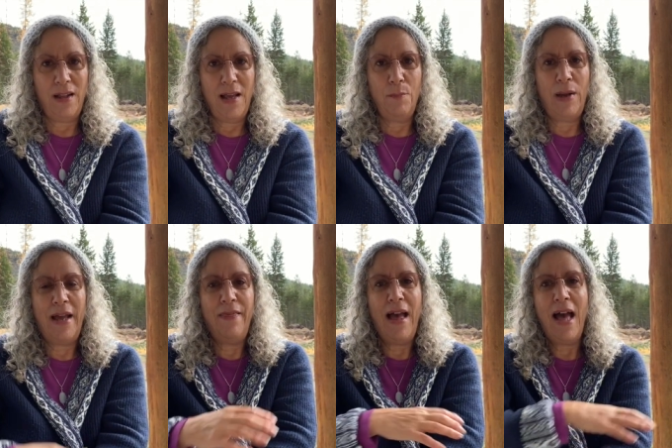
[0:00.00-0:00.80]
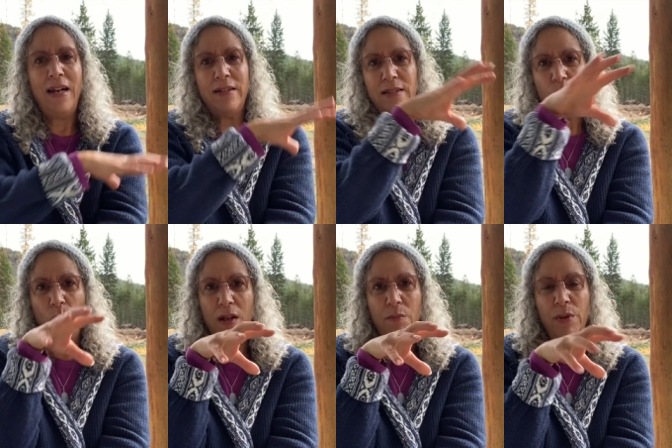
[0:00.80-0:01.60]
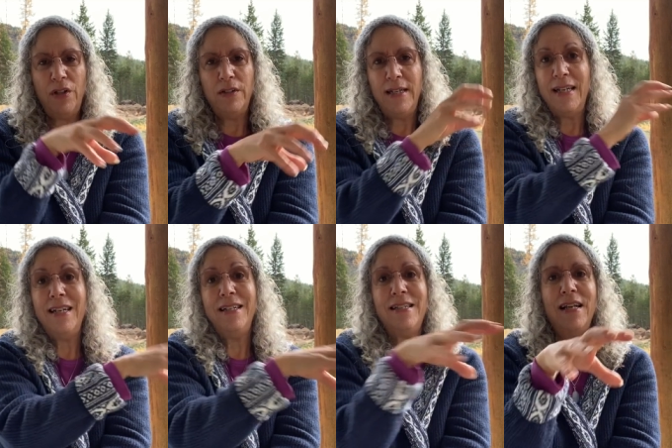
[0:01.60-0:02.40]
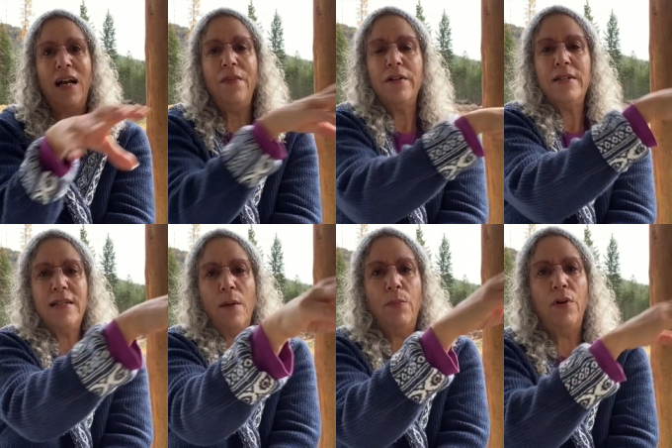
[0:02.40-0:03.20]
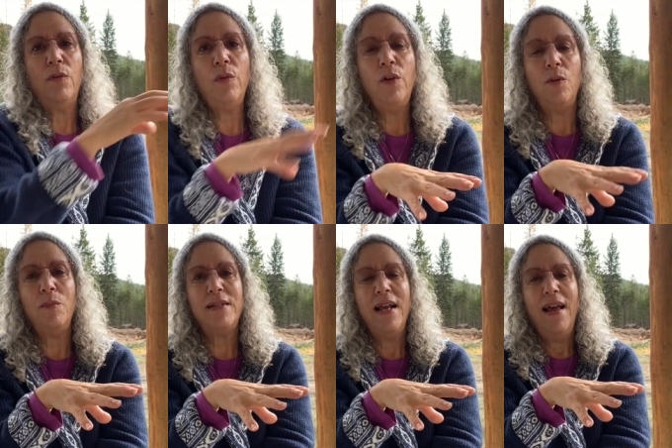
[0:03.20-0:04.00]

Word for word: and by that it's one building and inside they're separate rooms.